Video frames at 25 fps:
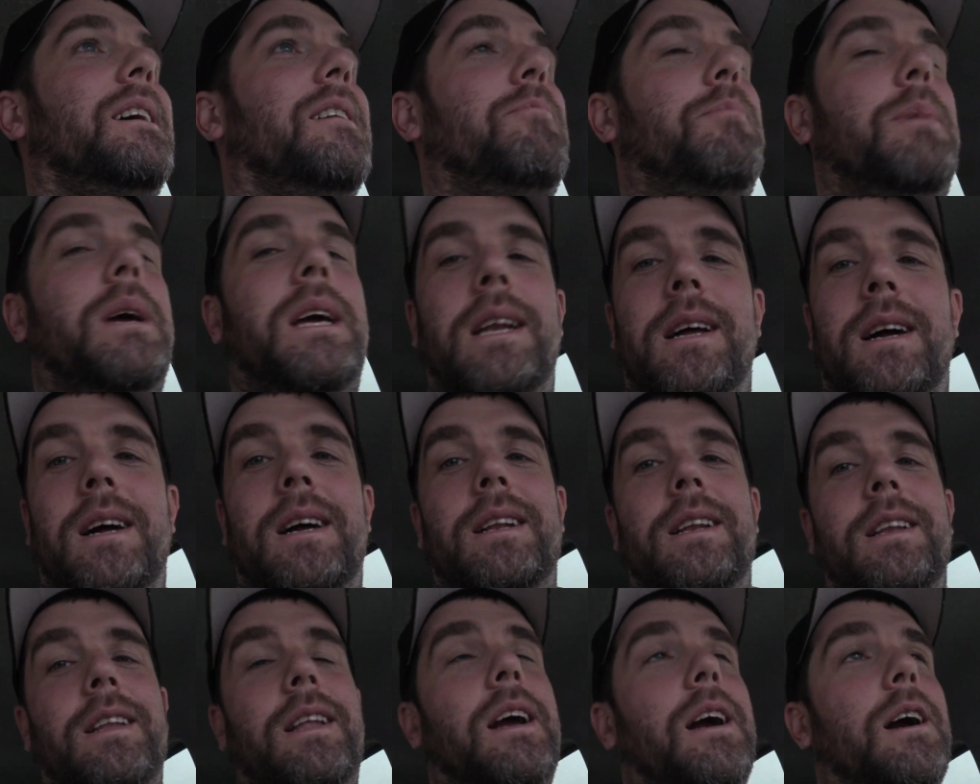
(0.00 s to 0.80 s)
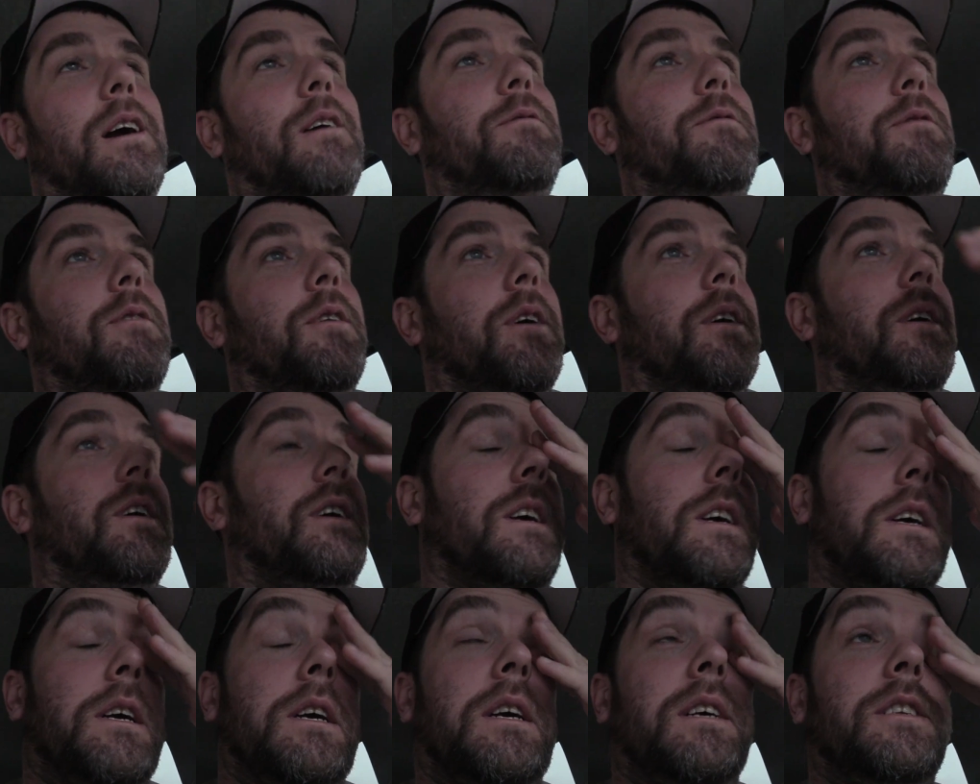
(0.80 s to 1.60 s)
have been hunting there for
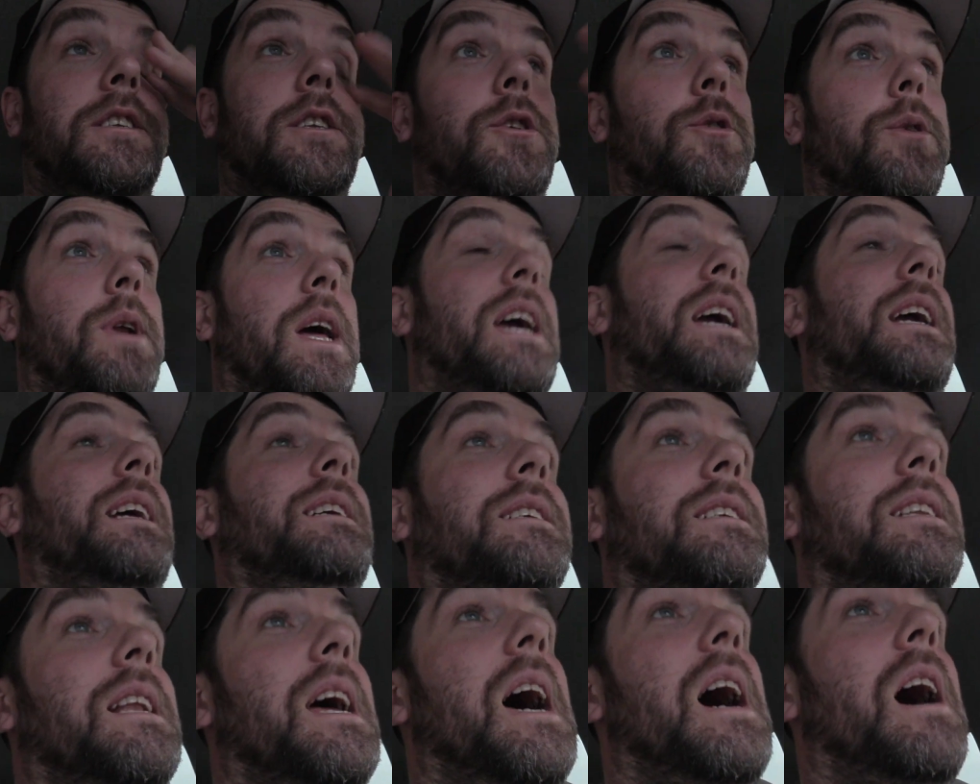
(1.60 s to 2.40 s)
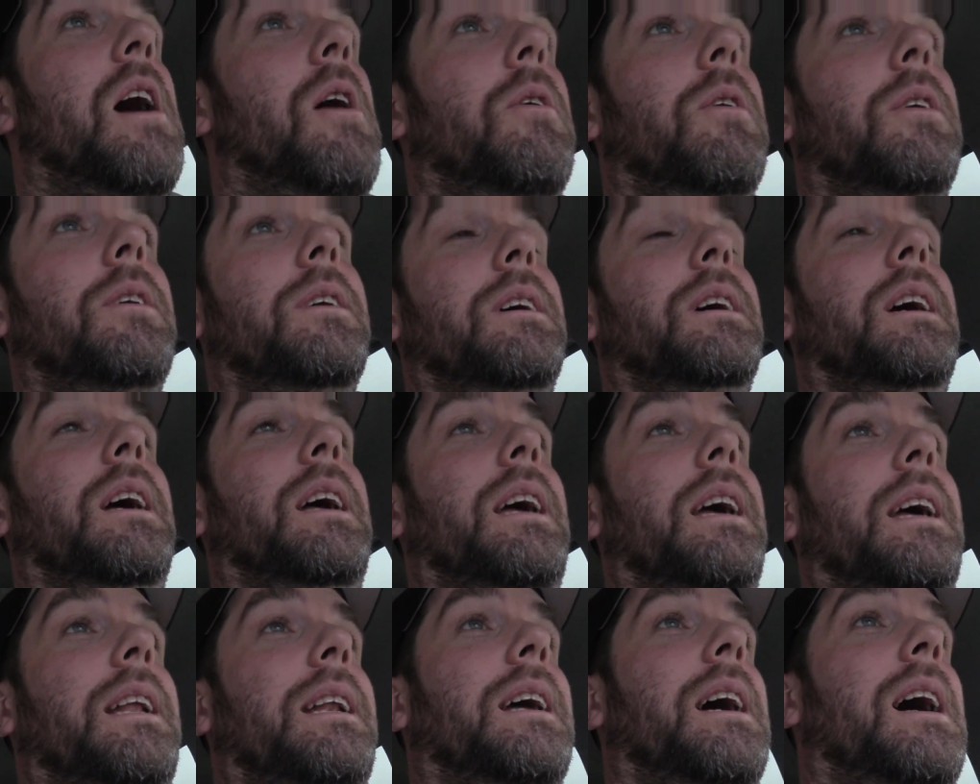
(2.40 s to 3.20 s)
two days now,
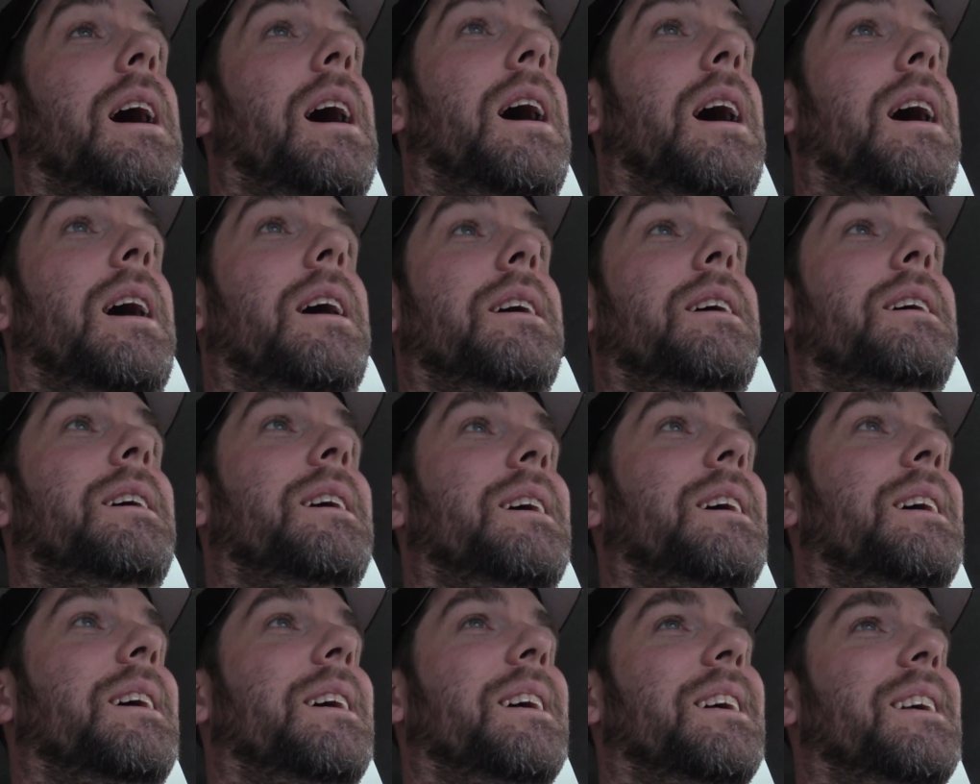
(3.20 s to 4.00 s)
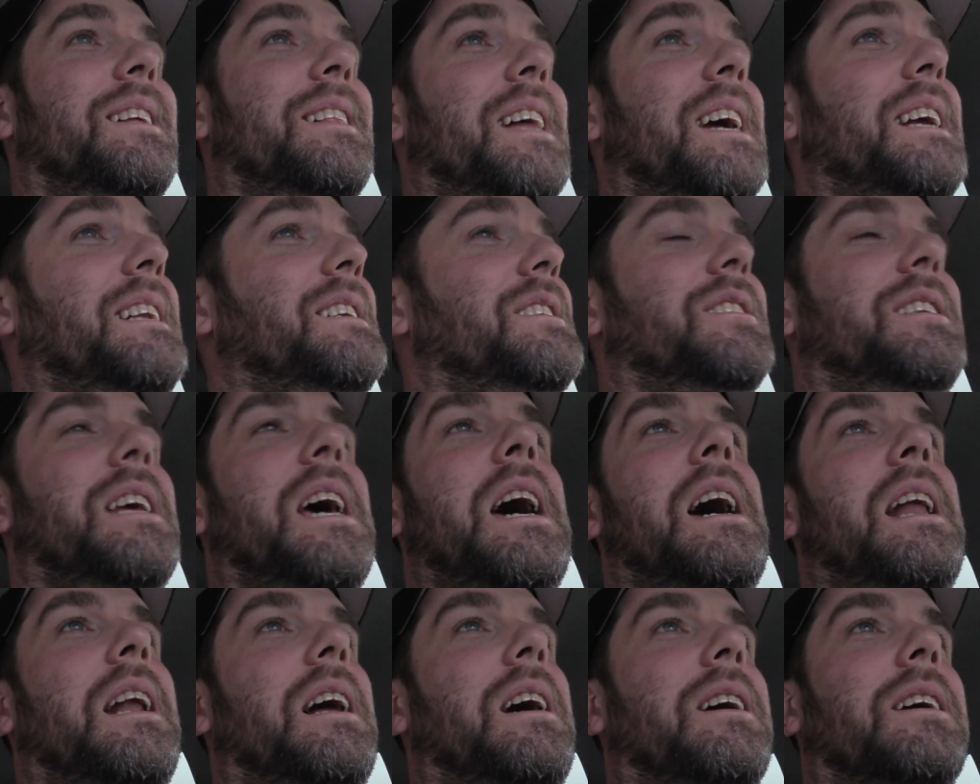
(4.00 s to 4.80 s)
and uh, they just
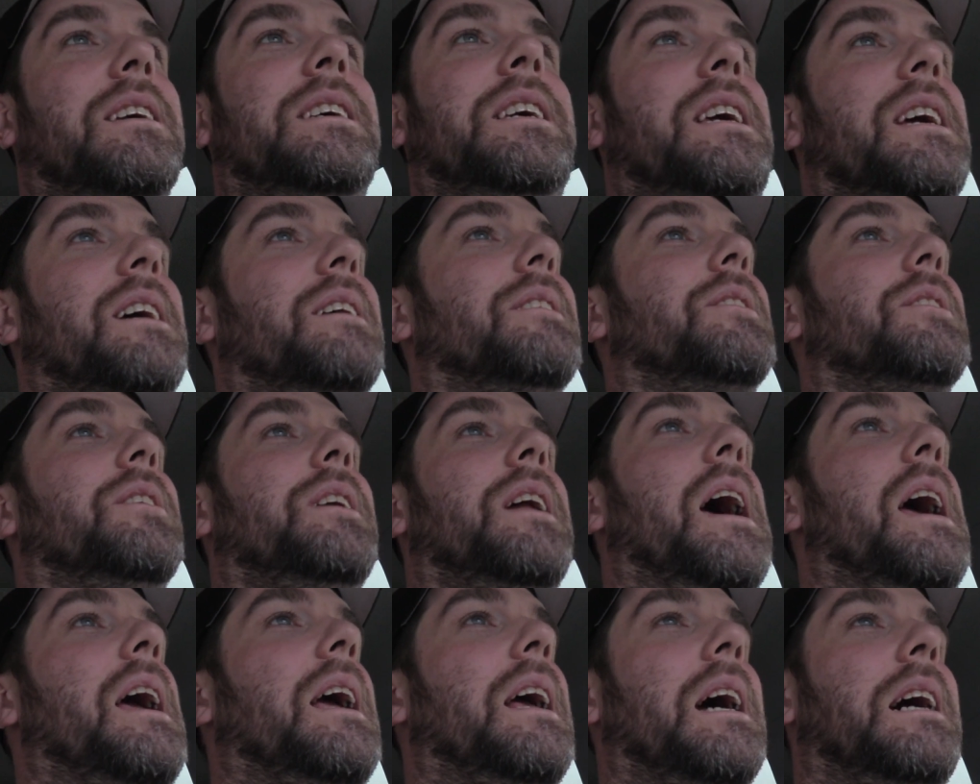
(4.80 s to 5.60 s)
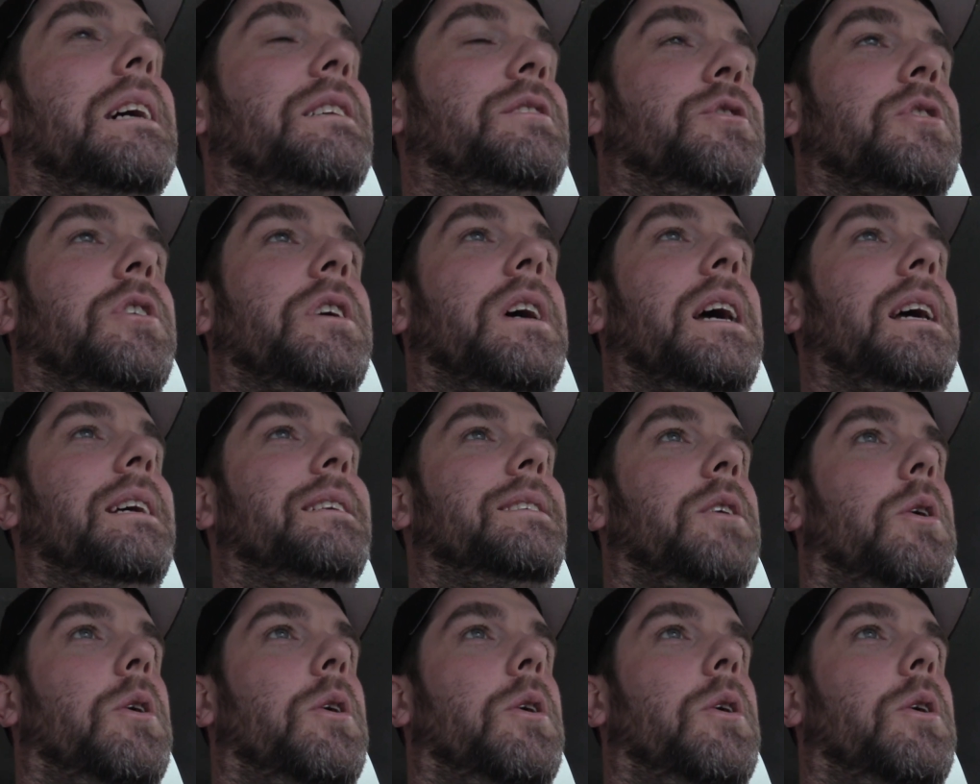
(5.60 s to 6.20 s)
had a killer day yesterday.